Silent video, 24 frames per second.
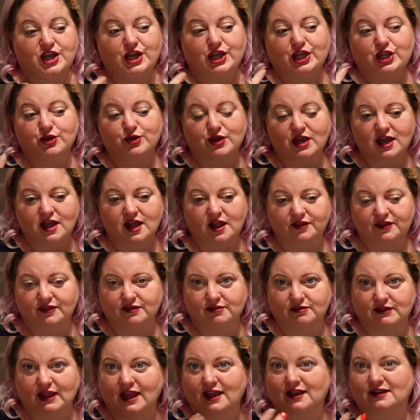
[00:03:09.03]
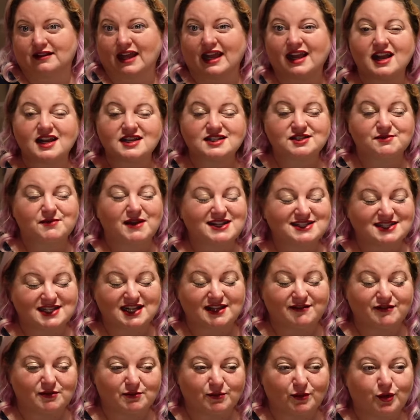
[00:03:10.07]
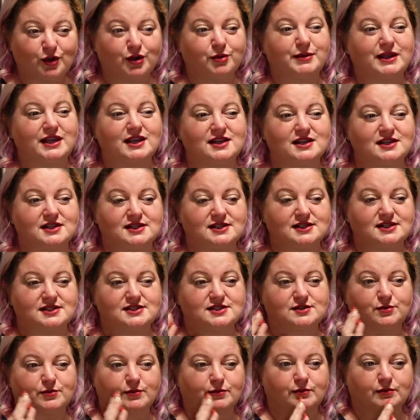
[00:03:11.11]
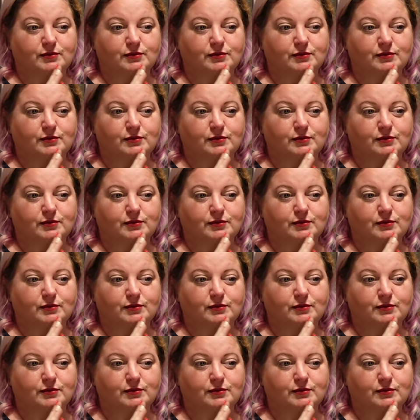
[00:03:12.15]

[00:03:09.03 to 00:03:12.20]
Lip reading: they customize it even more, because